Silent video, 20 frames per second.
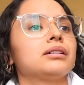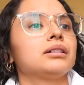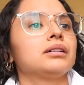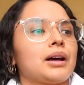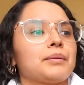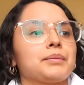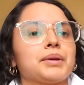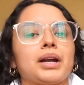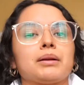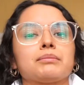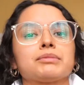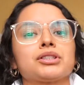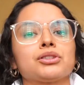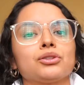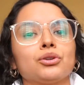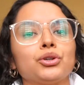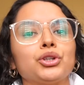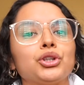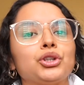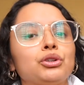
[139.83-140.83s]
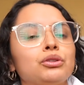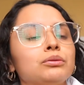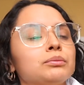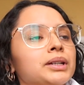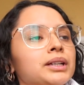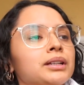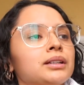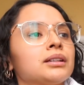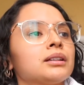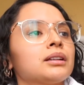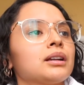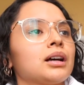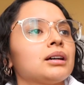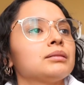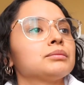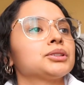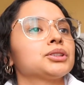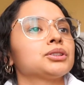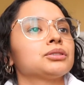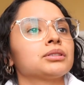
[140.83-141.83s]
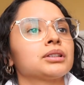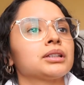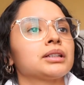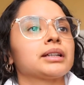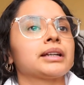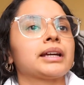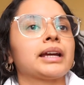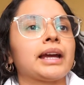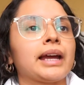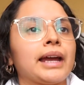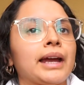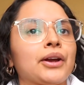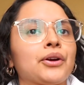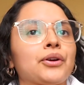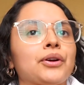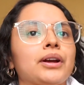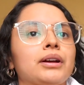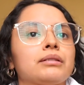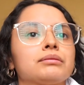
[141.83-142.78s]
I mean, I'm still human. I'm still gonna get angry.